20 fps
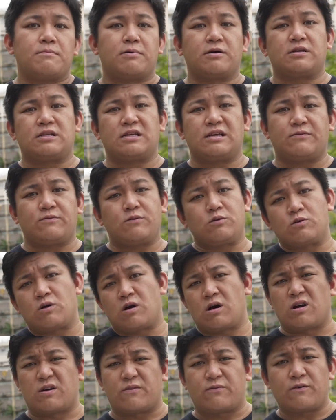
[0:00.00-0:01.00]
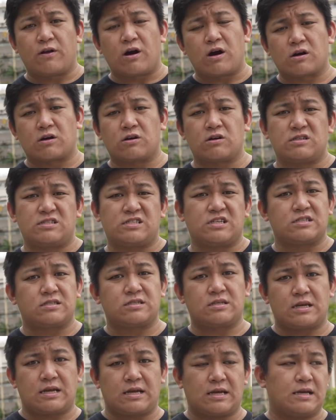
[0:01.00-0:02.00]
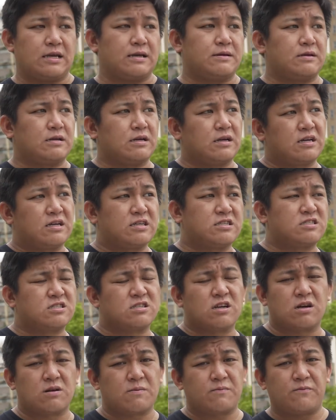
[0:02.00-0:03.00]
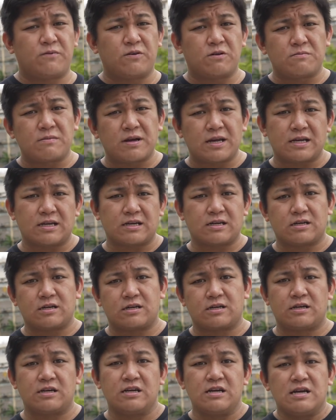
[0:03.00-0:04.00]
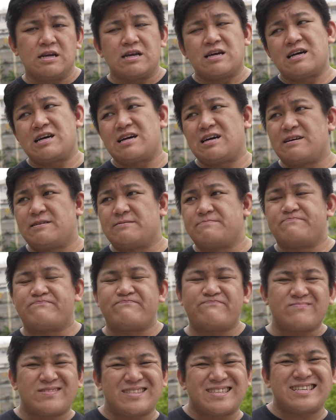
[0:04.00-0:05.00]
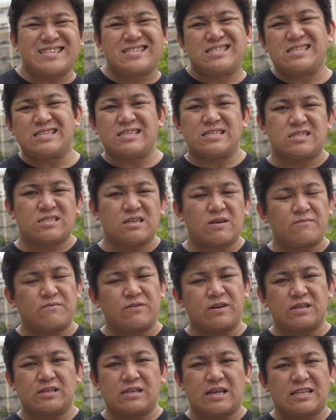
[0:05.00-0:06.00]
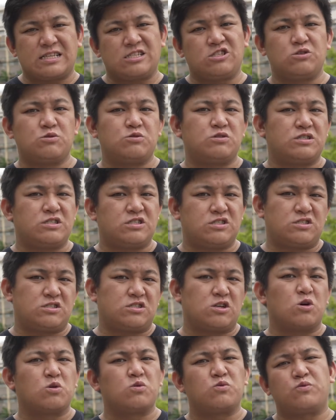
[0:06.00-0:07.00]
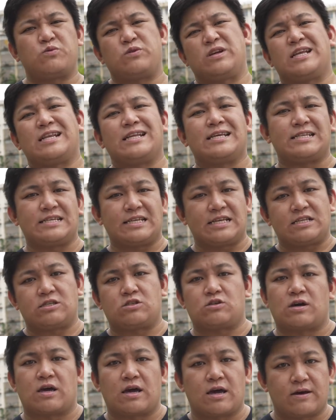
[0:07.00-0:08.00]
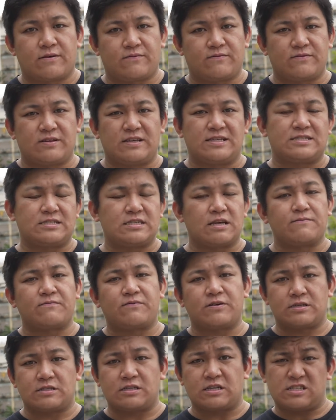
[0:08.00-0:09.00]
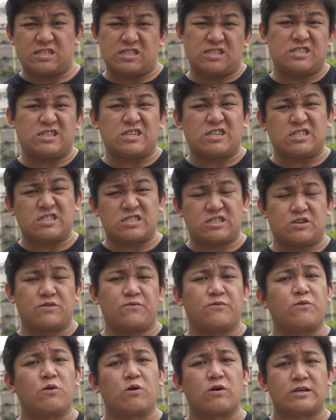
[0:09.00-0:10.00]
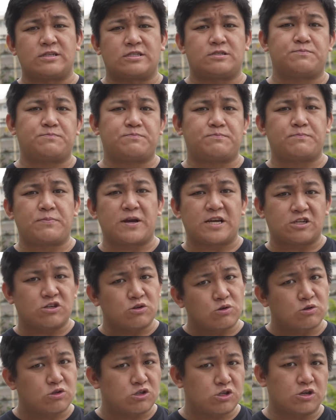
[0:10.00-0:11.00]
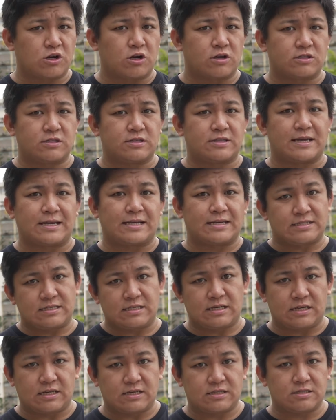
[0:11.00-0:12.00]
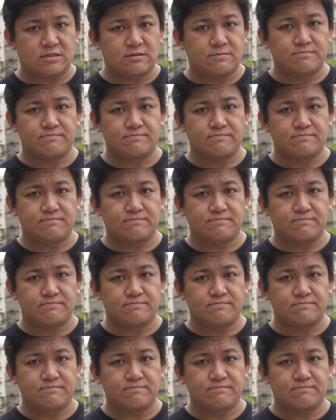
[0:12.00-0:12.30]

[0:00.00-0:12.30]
But if you are a vlogger, just a startup filmmaker, this is something that you don't really need to have. It's something just for a special shot that is needed.